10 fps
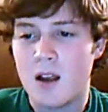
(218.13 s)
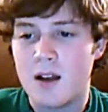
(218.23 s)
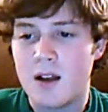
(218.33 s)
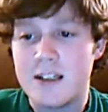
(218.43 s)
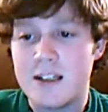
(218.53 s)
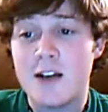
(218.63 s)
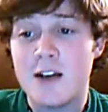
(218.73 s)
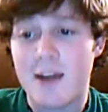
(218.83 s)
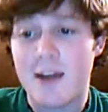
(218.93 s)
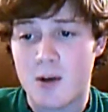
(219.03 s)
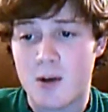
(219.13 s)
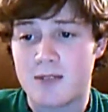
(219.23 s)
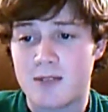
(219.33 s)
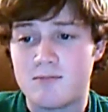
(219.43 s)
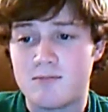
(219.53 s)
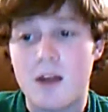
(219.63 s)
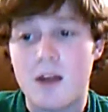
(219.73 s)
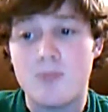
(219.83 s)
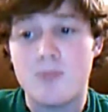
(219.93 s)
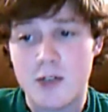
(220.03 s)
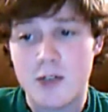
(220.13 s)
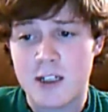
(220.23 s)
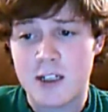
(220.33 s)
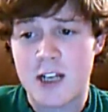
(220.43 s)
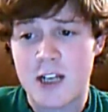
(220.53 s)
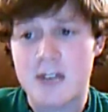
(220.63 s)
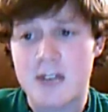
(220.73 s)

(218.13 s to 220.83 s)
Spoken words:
Dear everyone, music exchange